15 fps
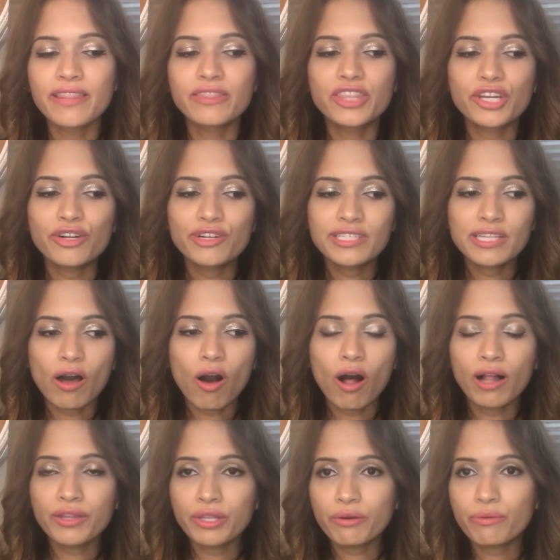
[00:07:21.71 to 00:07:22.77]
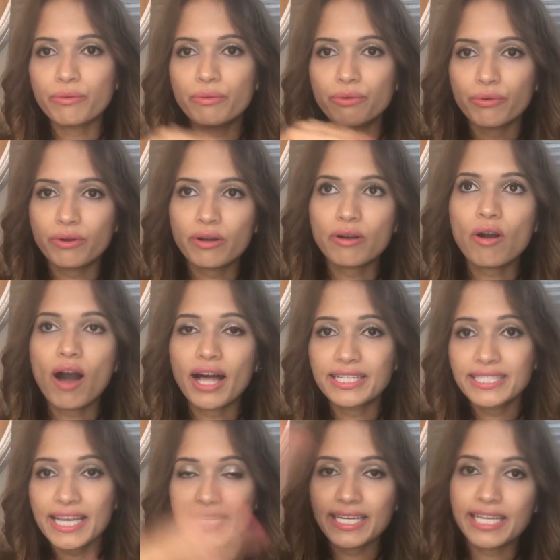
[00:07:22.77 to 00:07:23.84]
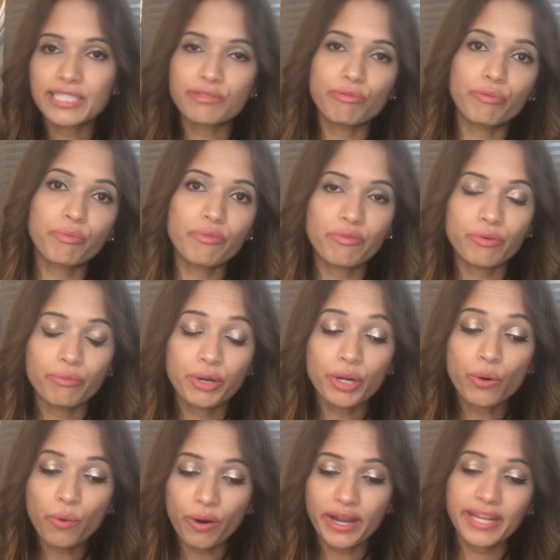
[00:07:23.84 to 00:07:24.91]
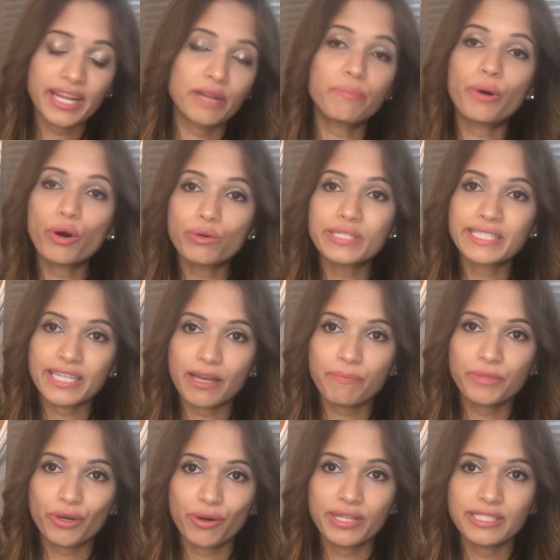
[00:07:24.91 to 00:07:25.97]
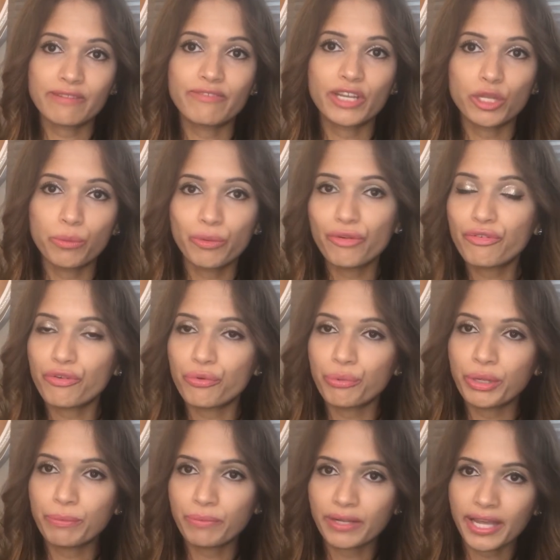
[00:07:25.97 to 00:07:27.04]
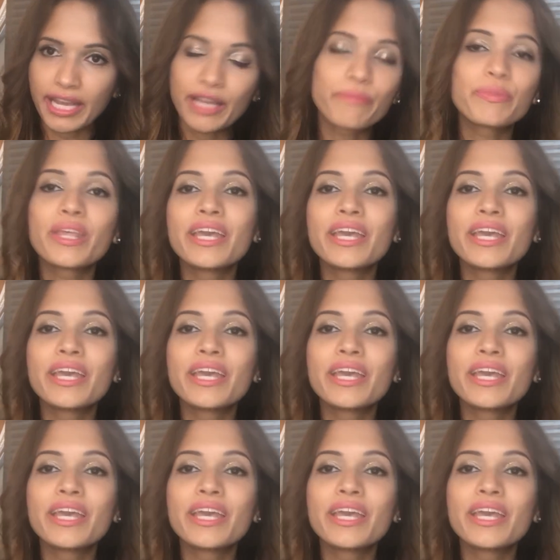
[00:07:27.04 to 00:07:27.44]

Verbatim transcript: there is all the content gets re recorded and posted up there and is available for replay.